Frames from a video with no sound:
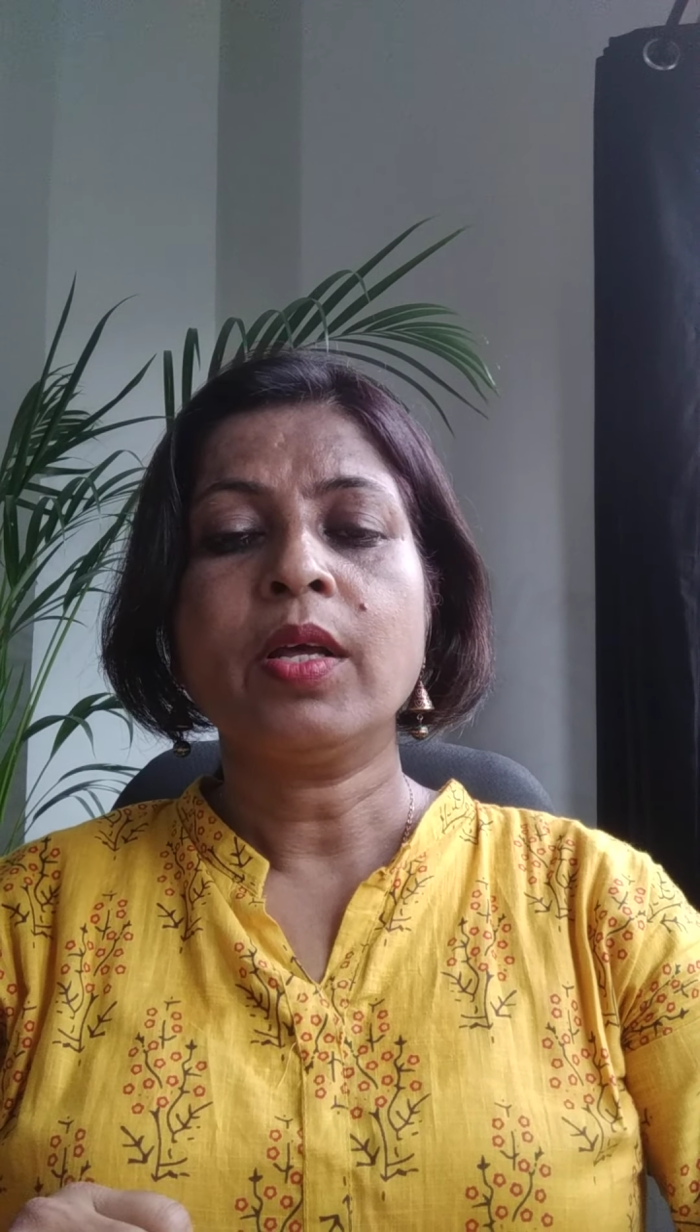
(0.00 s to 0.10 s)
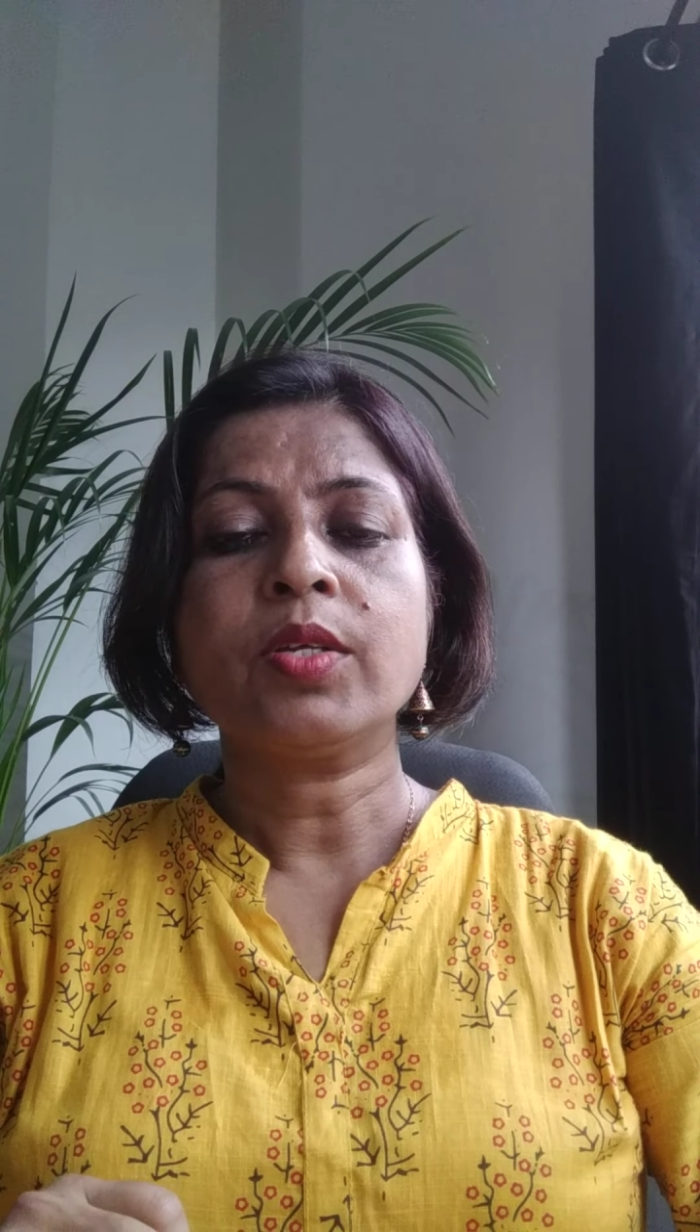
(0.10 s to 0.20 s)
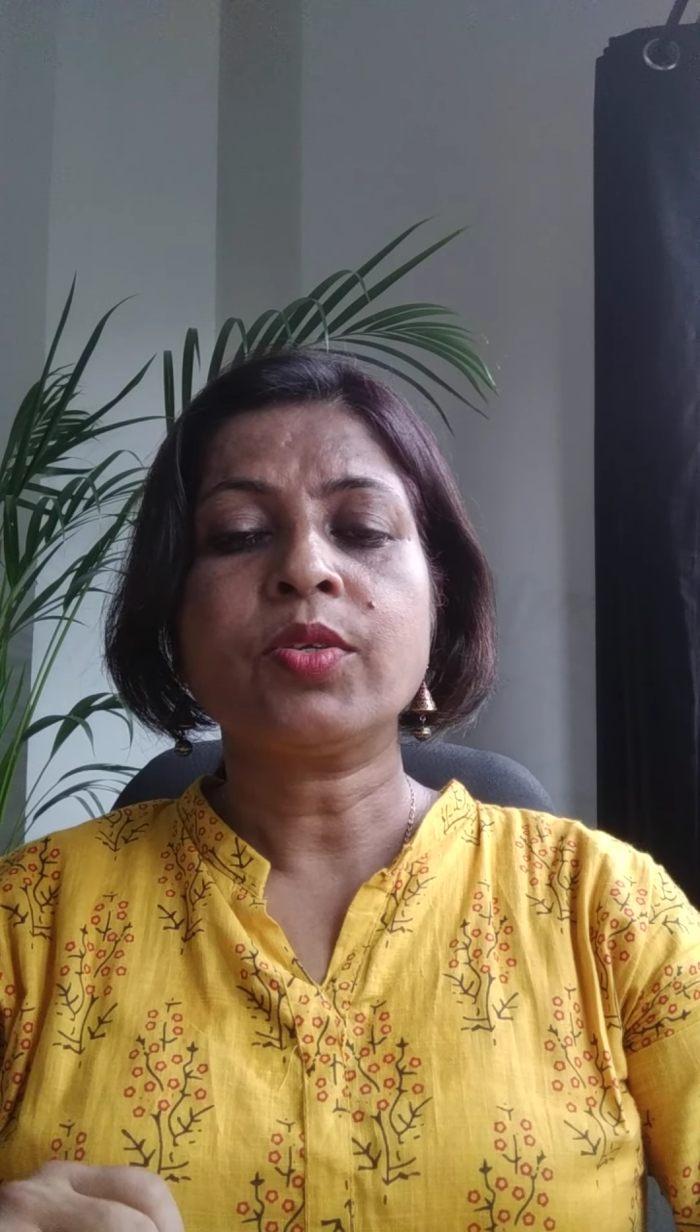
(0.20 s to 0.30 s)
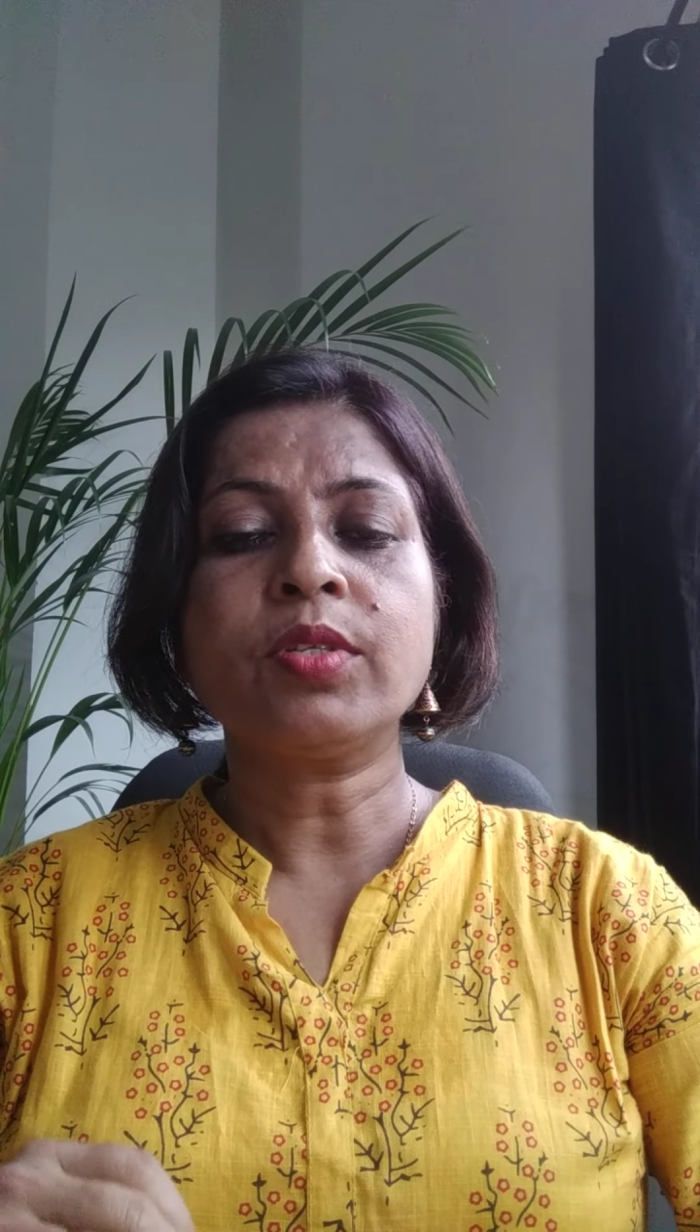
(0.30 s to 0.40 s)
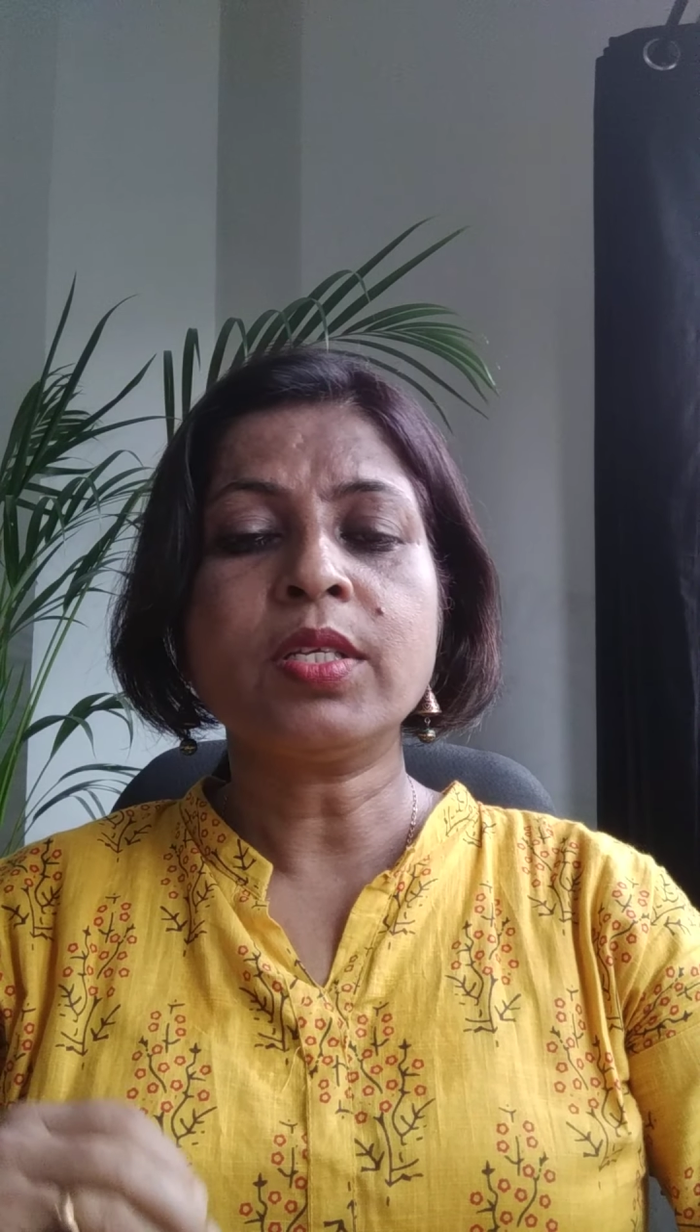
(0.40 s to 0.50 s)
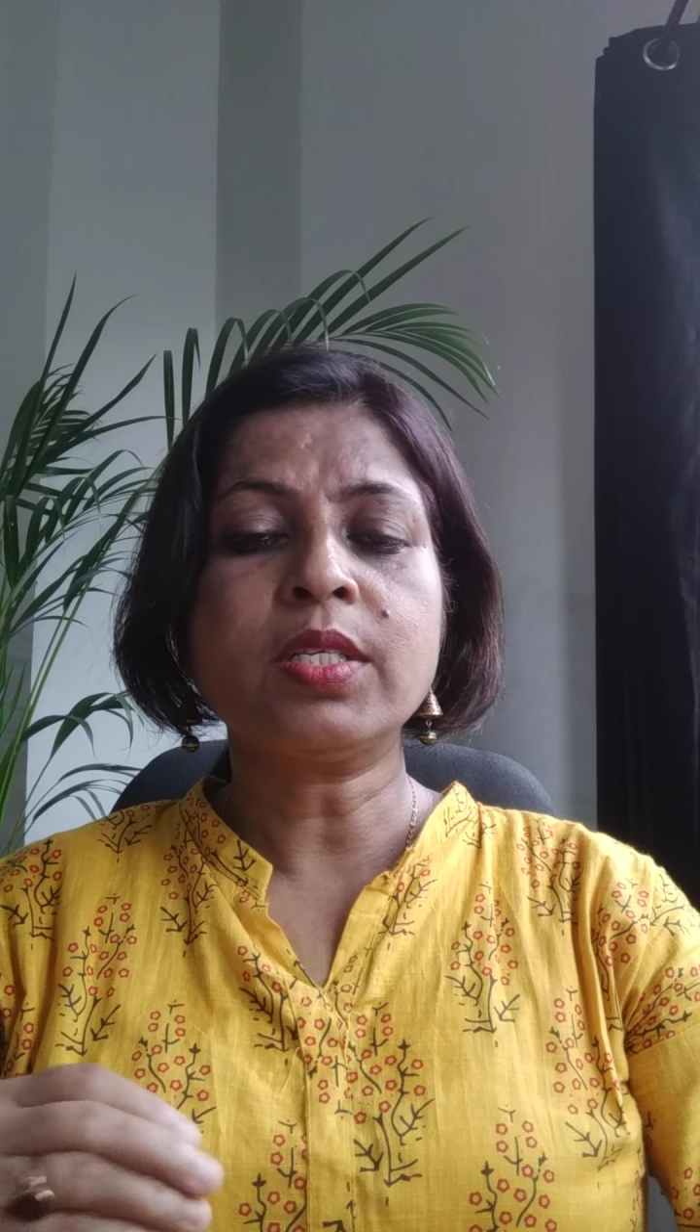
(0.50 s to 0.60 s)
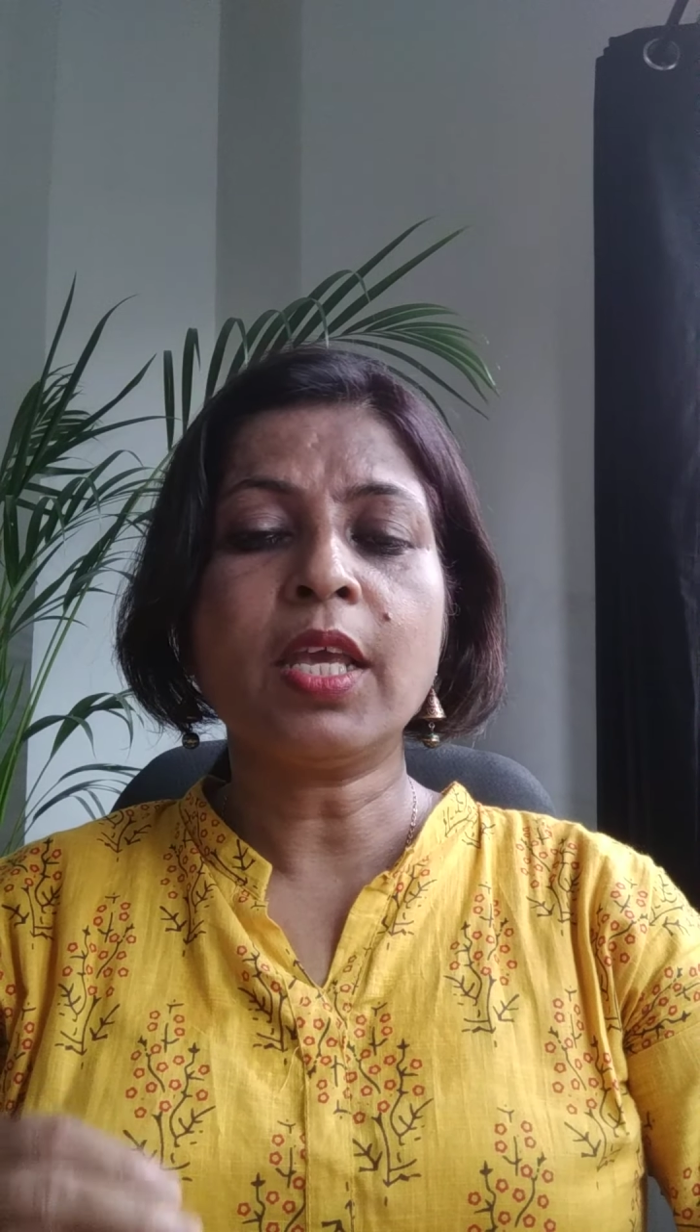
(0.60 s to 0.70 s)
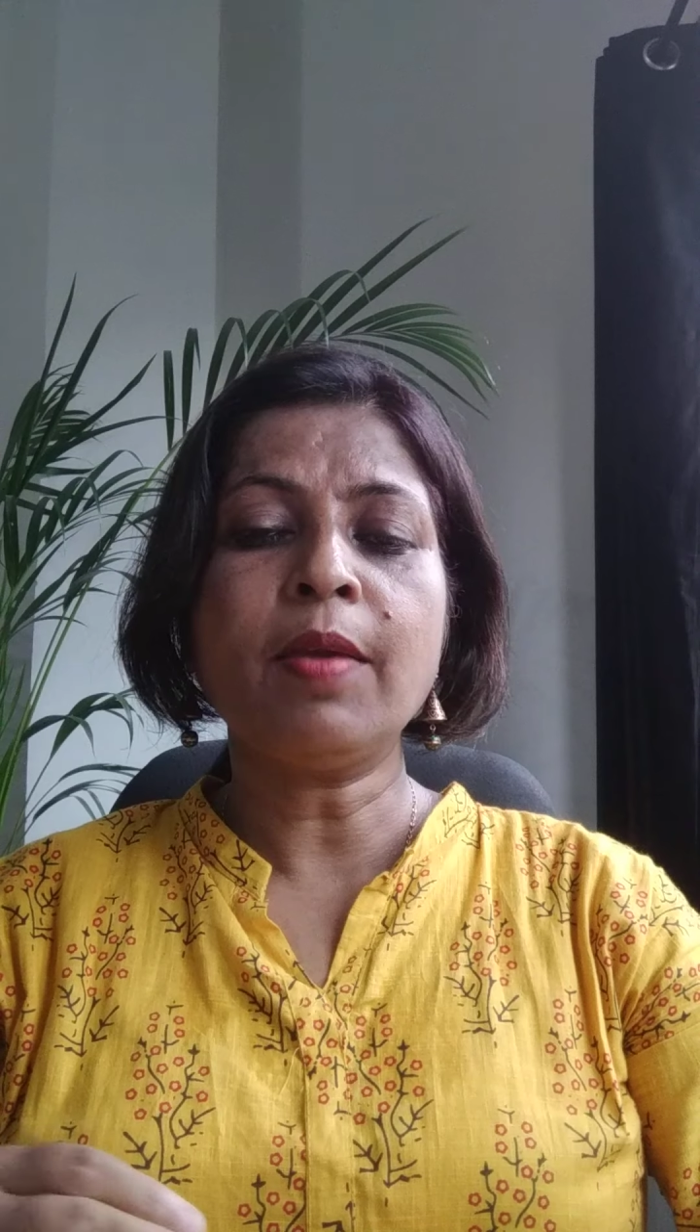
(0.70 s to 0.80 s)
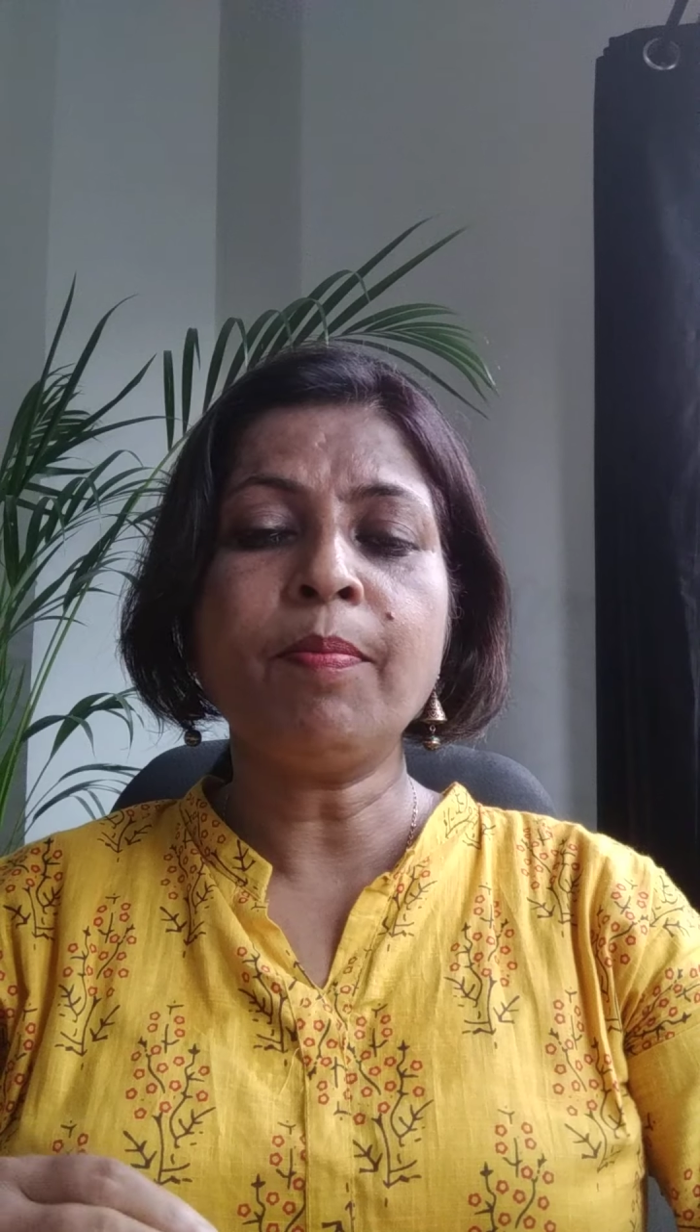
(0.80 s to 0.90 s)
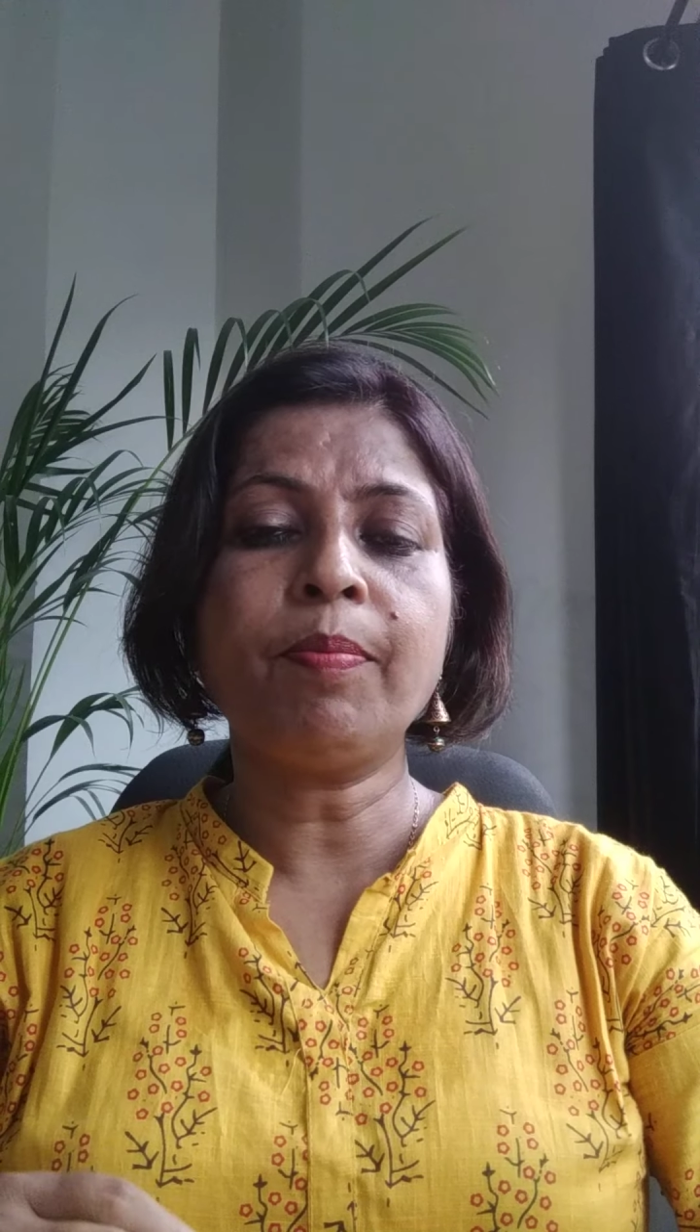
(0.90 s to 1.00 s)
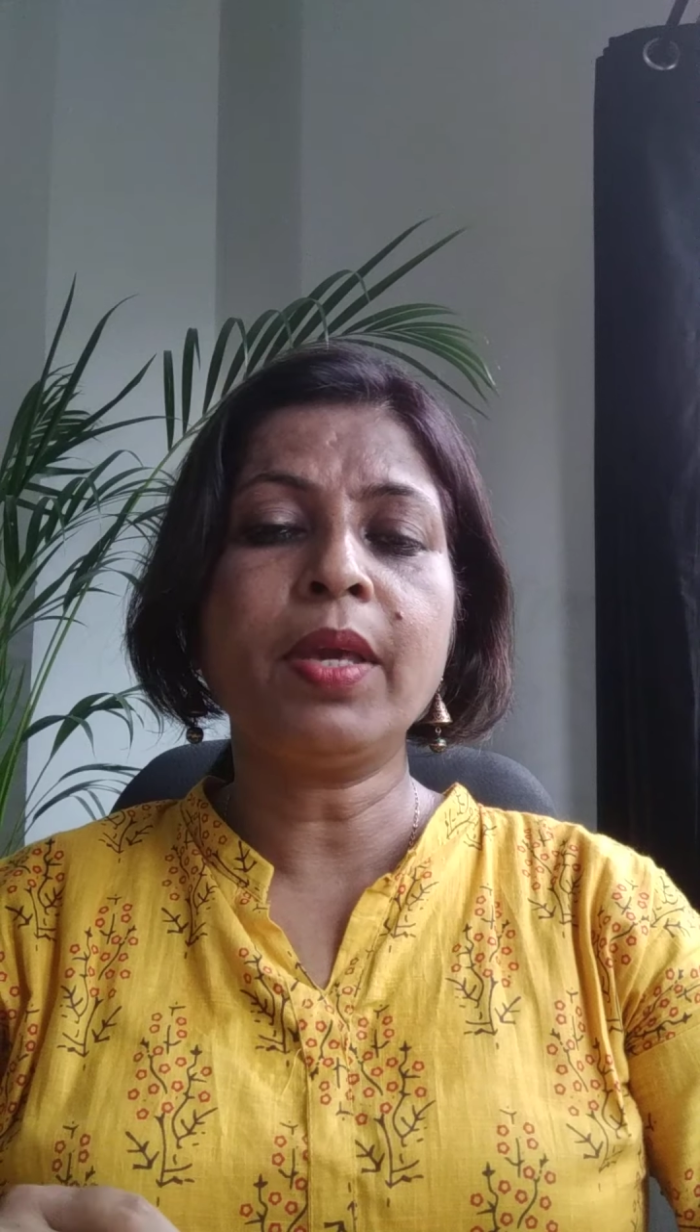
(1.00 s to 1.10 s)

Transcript: So the same